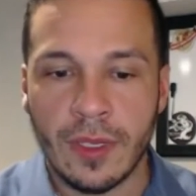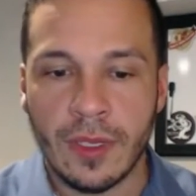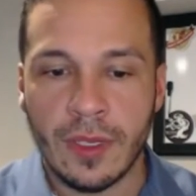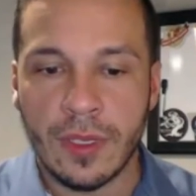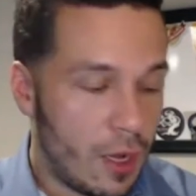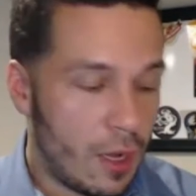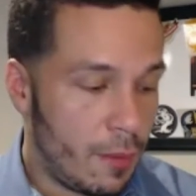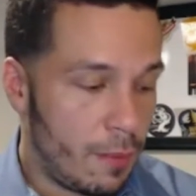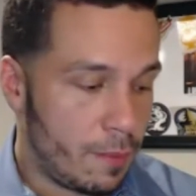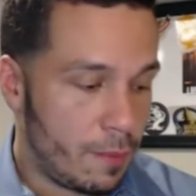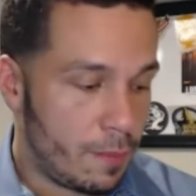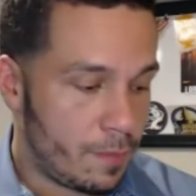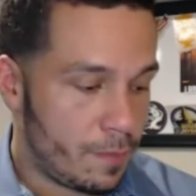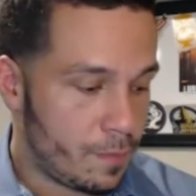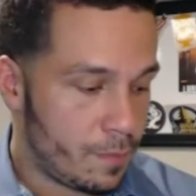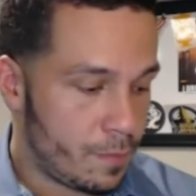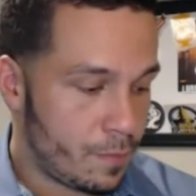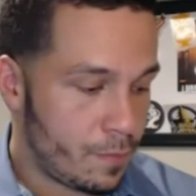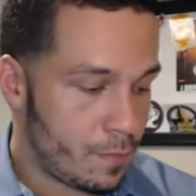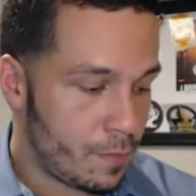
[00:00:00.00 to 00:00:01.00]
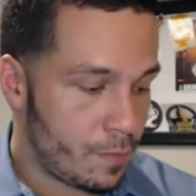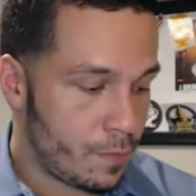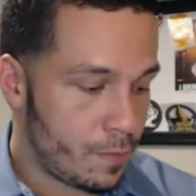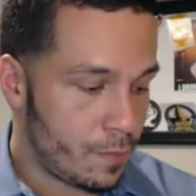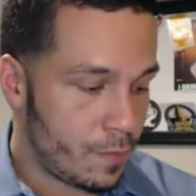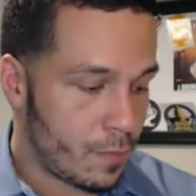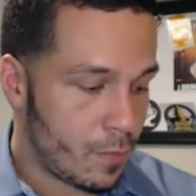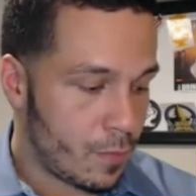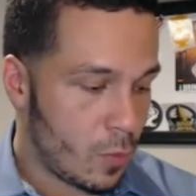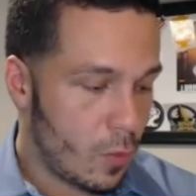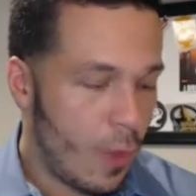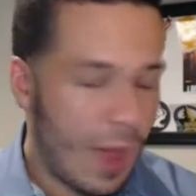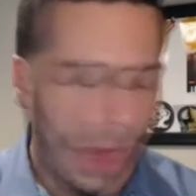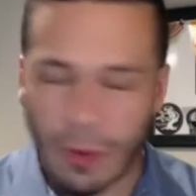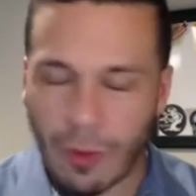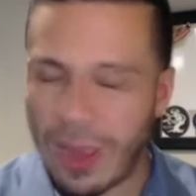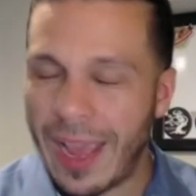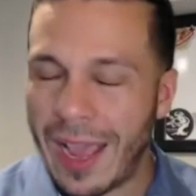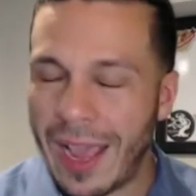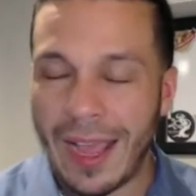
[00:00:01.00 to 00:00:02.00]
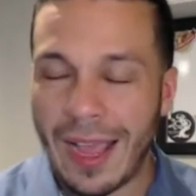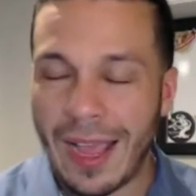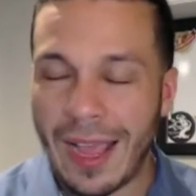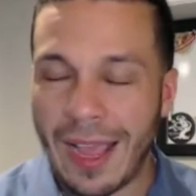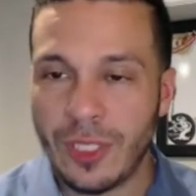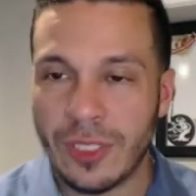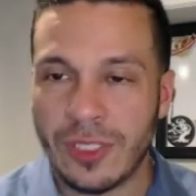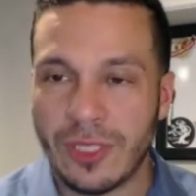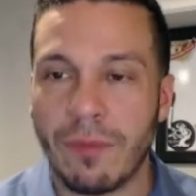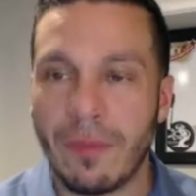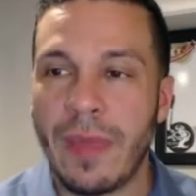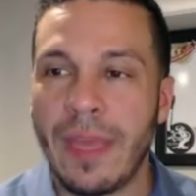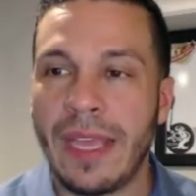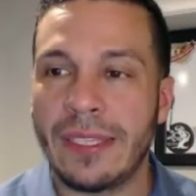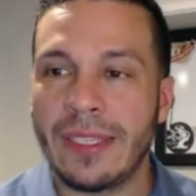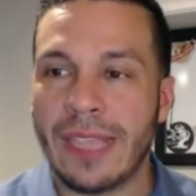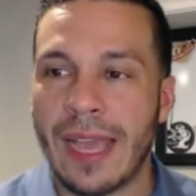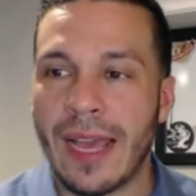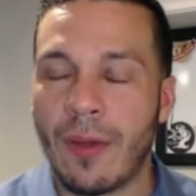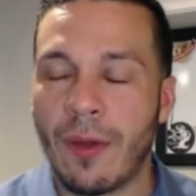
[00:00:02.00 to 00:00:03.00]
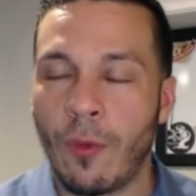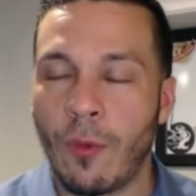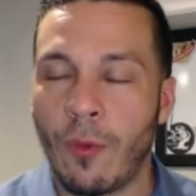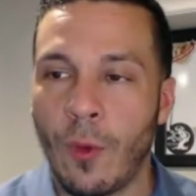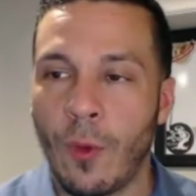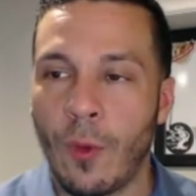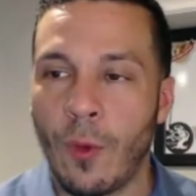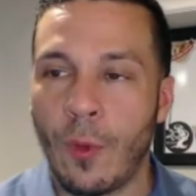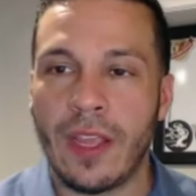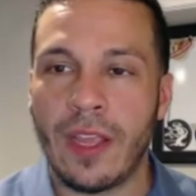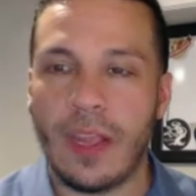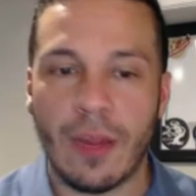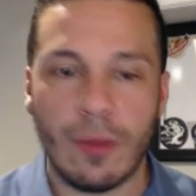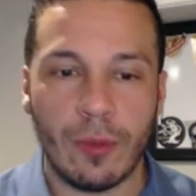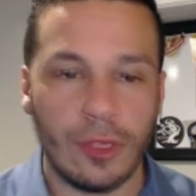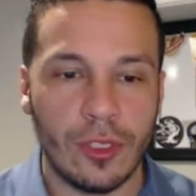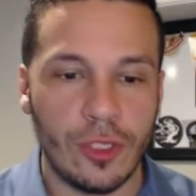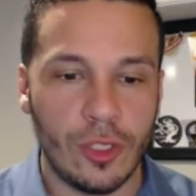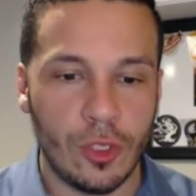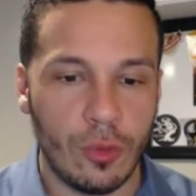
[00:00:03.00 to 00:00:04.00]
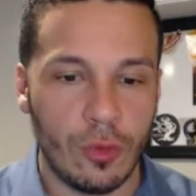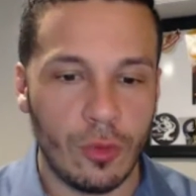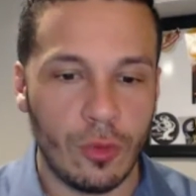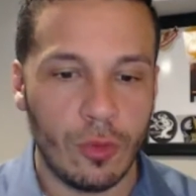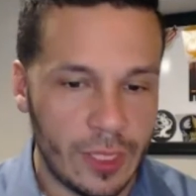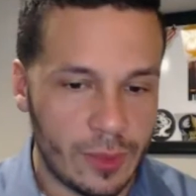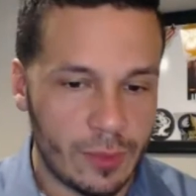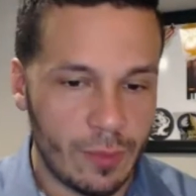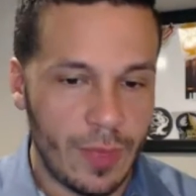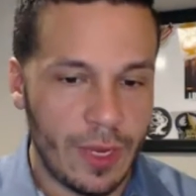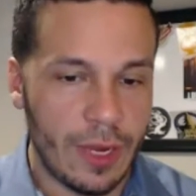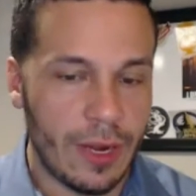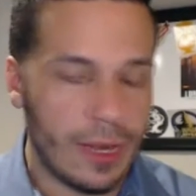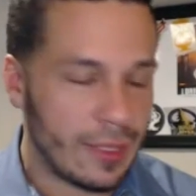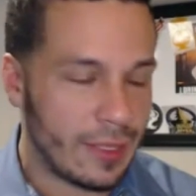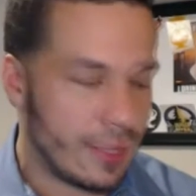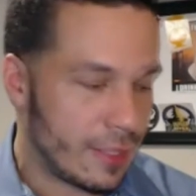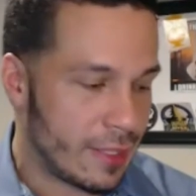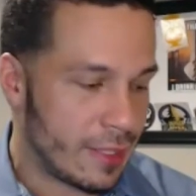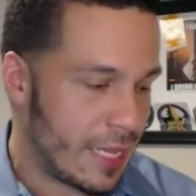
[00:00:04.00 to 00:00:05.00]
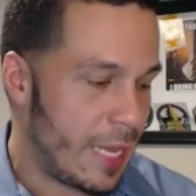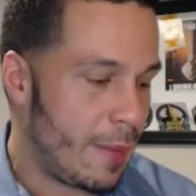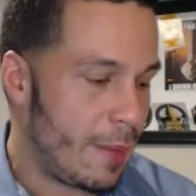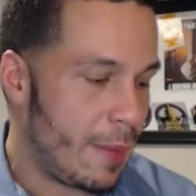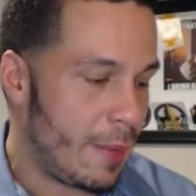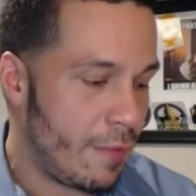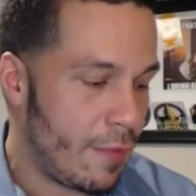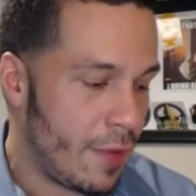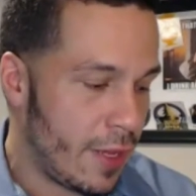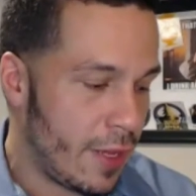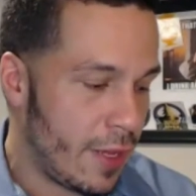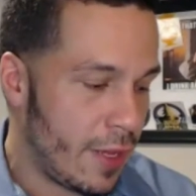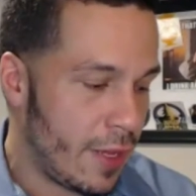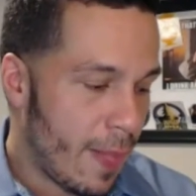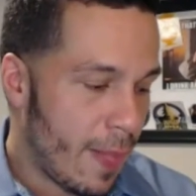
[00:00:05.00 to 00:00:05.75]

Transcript: Um, wow. I, I'm just amazed at what they are able to do with this beer at this A B V.